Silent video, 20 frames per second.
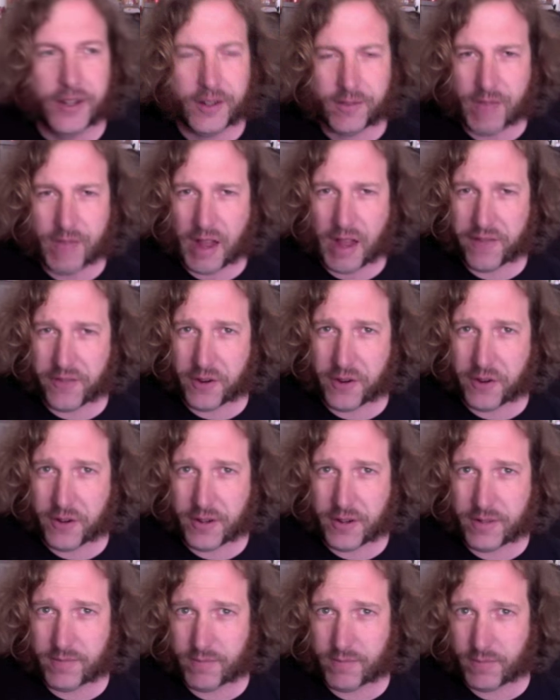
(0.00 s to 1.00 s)
iPhone and
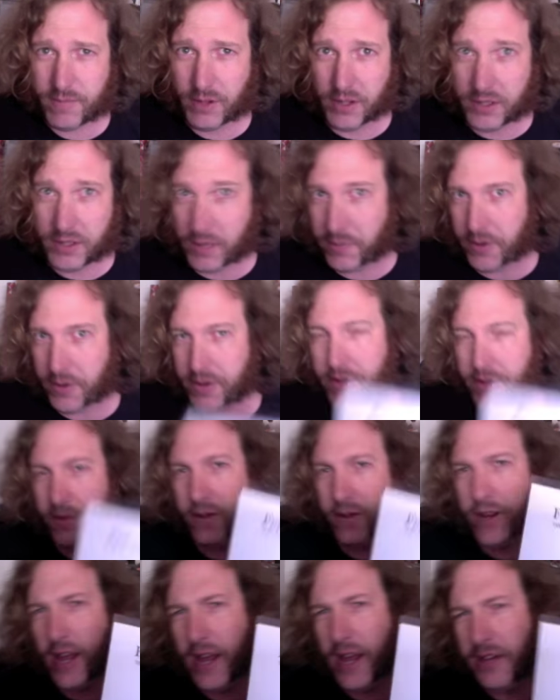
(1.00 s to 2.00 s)
looked up their new
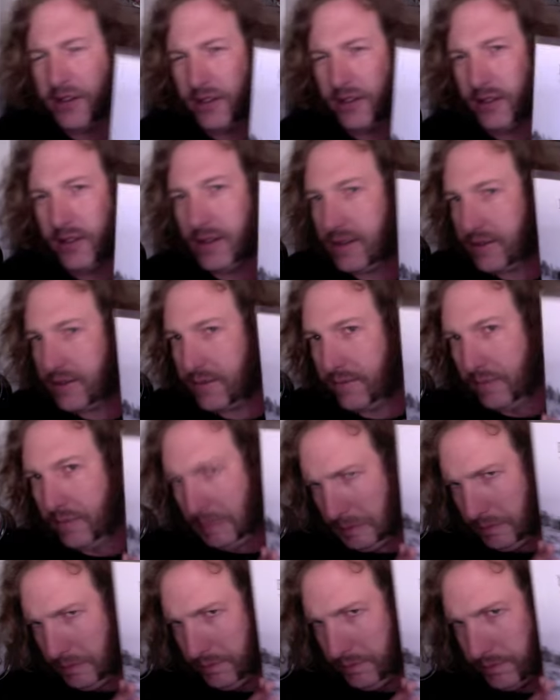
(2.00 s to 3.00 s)
location, and
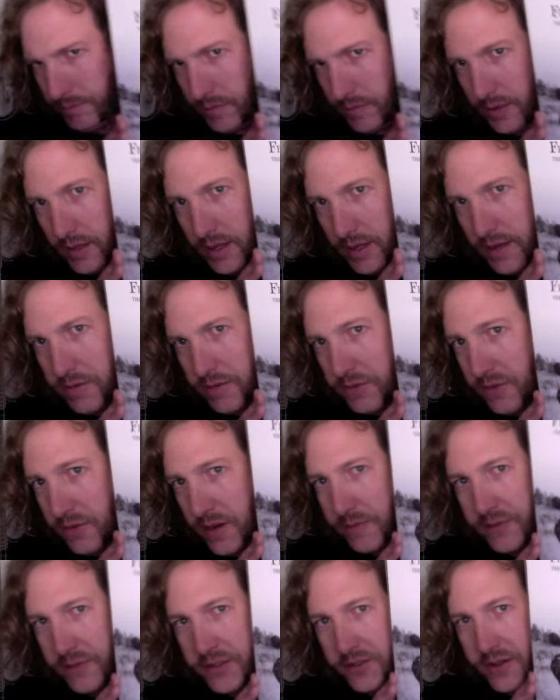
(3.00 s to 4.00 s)
it was right up the
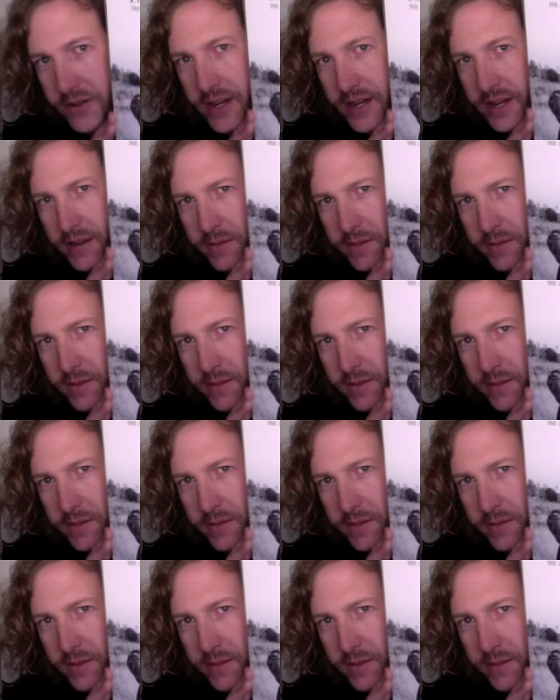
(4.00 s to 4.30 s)
street.